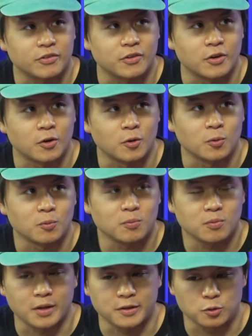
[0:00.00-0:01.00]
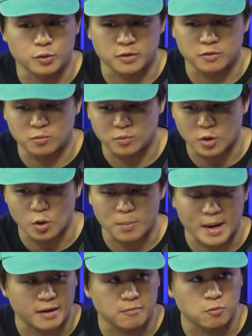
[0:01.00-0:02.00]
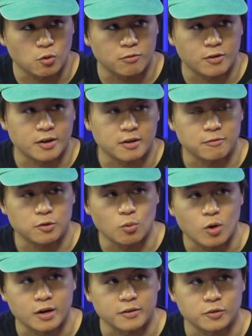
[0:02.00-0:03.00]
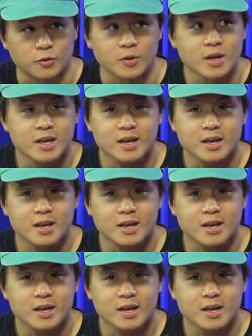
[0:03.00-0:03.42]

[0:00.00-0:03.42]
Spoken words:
so like you can go back and forth on it if you wanted to.